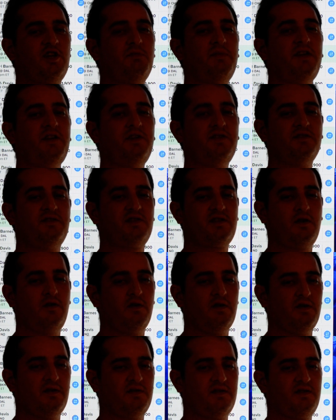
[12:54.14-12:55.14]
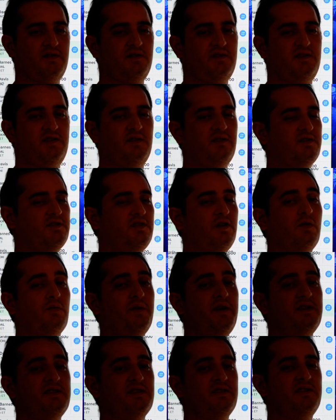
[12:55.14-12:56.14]
many good scorers. So there's no
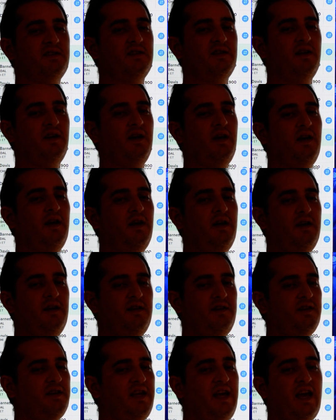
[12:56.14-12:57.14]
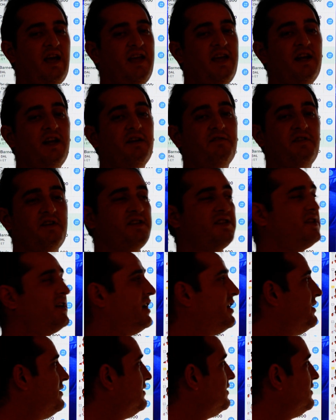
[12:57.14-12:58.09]
reason to, you can't get every stud.